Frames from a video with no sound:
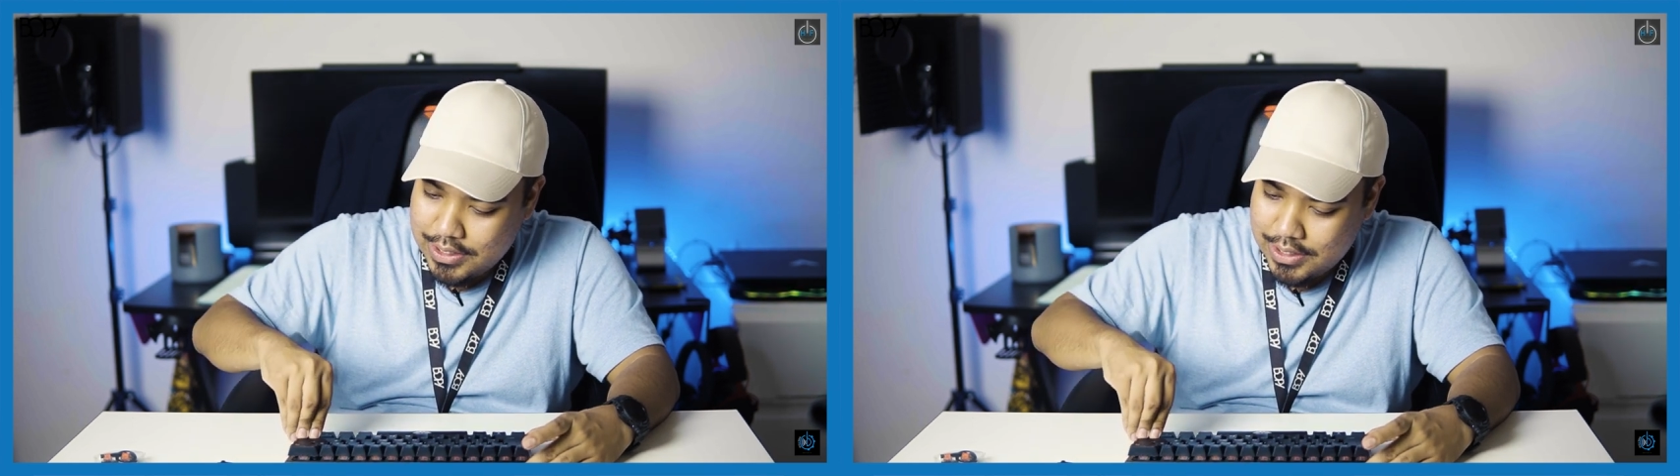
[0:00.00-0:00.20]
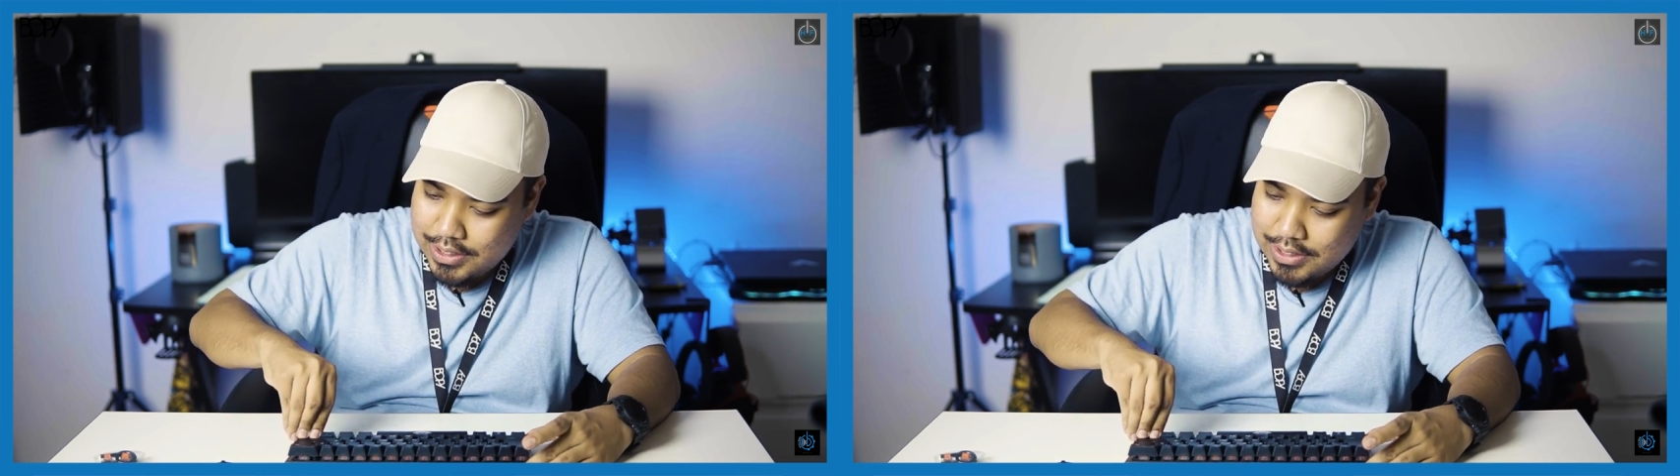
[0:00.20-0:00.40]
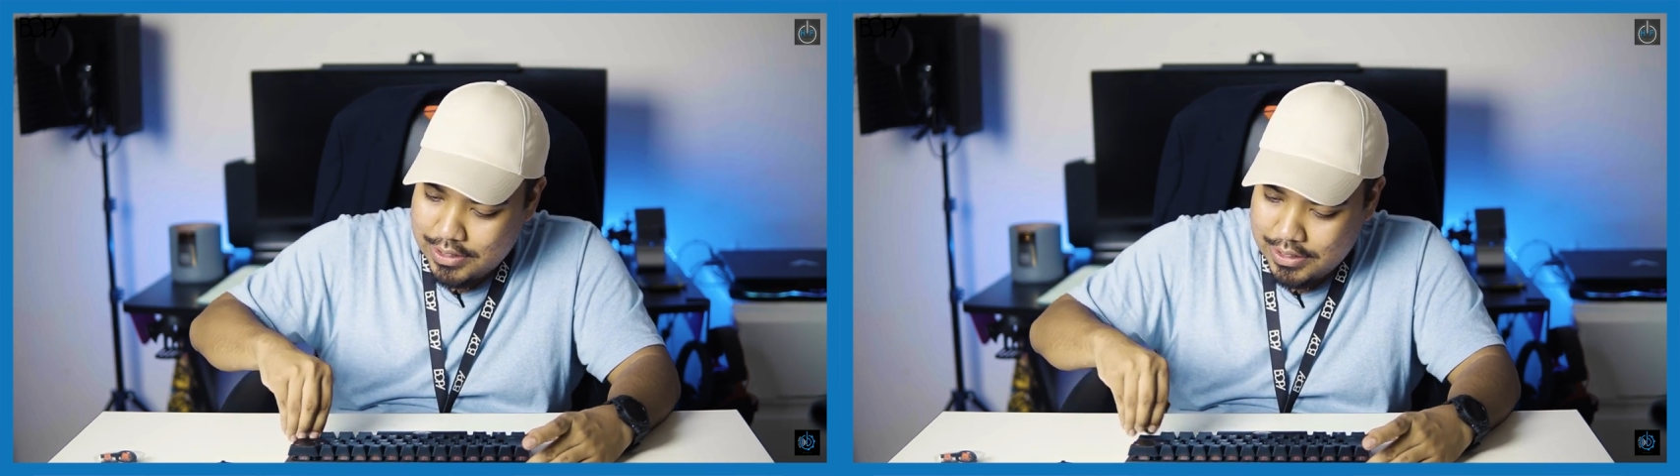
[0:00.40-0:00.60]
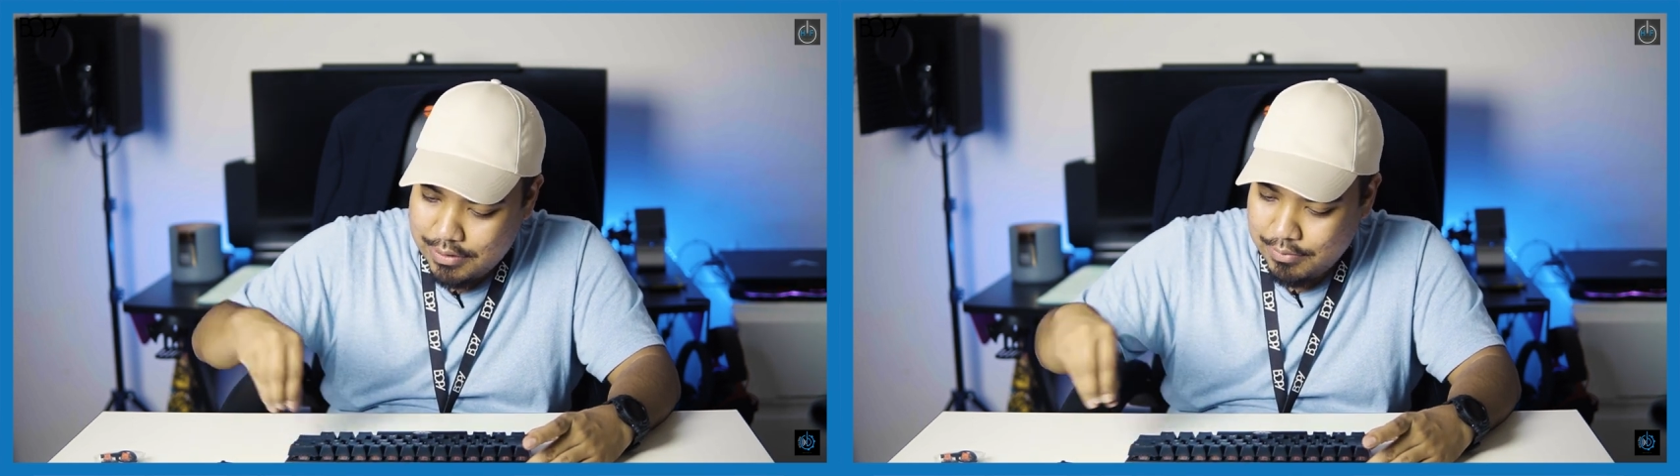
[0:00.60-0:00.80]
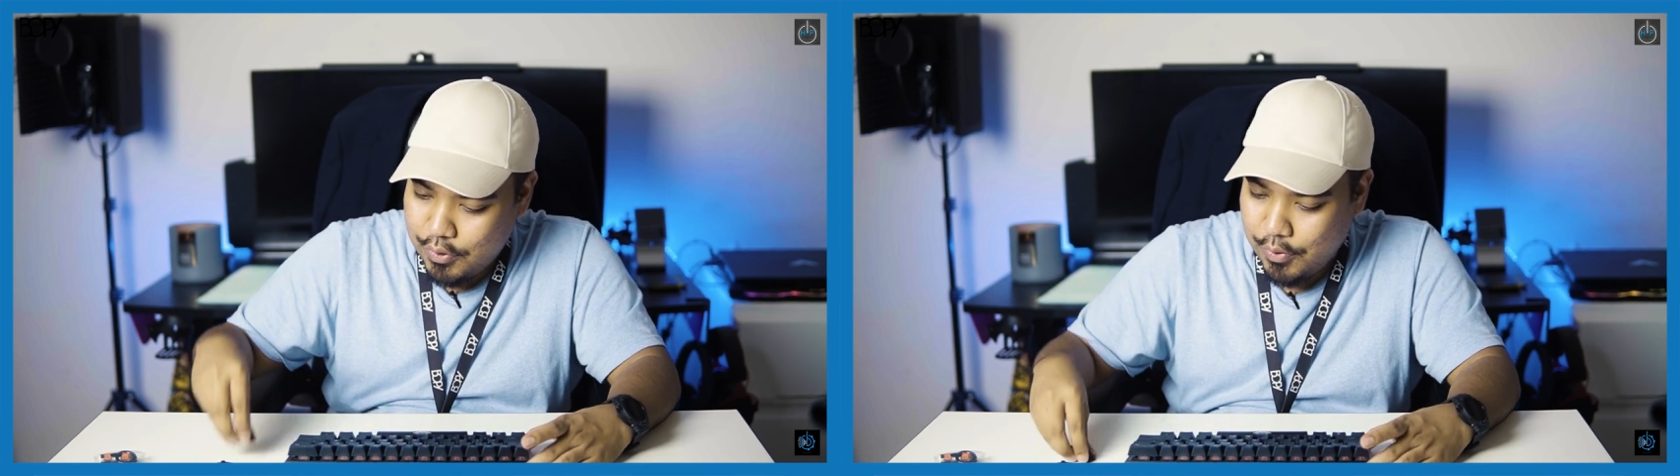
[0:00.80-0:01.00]
here.
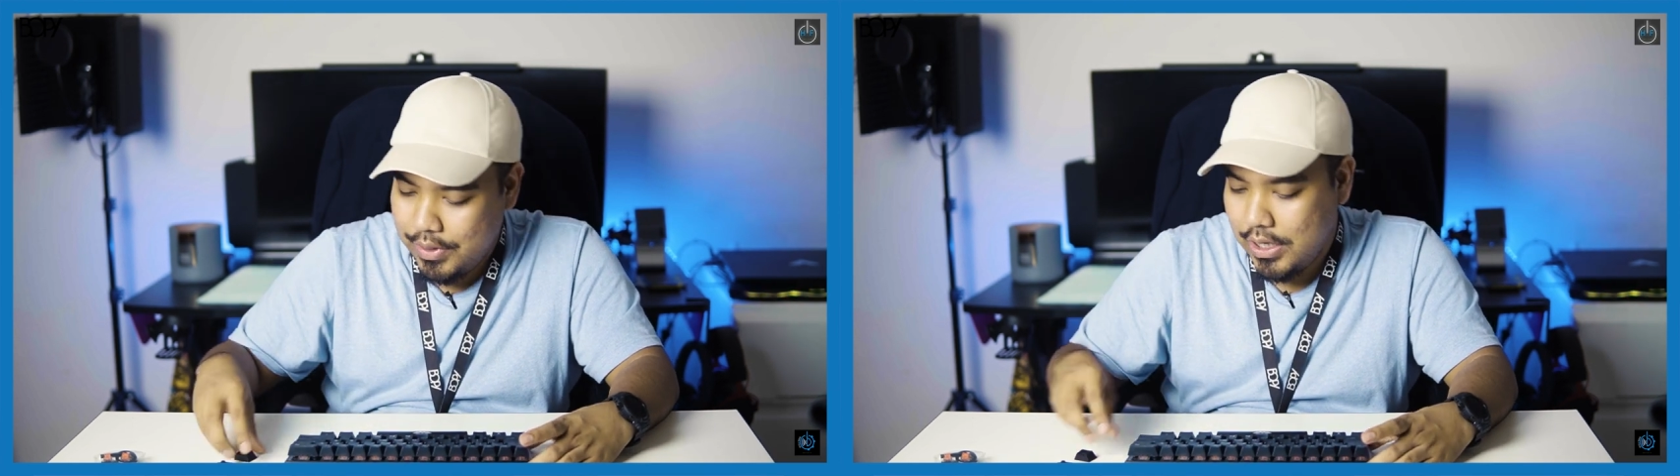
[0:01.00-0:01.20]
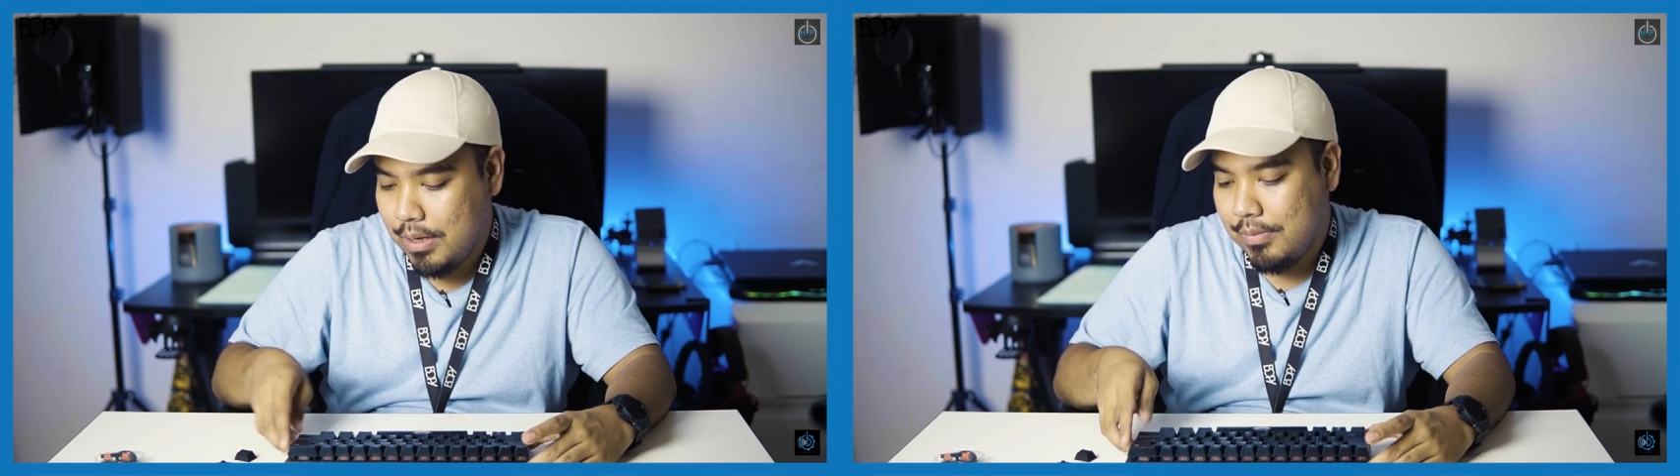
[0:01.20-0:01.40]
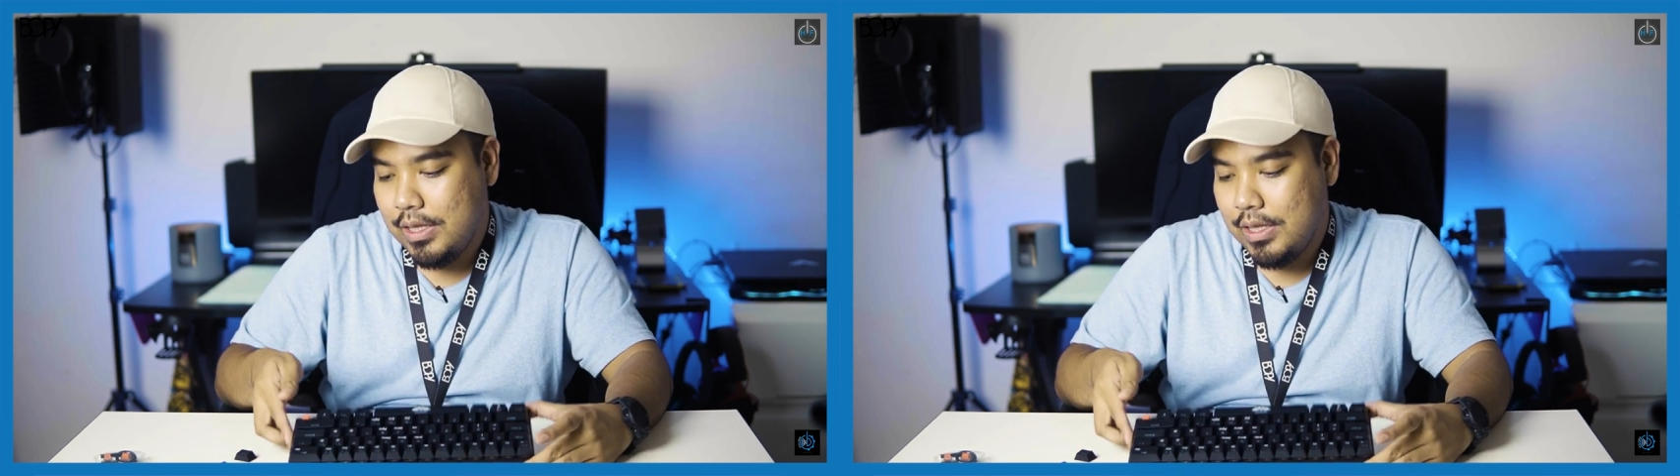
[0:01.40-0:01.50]
Let me open it up.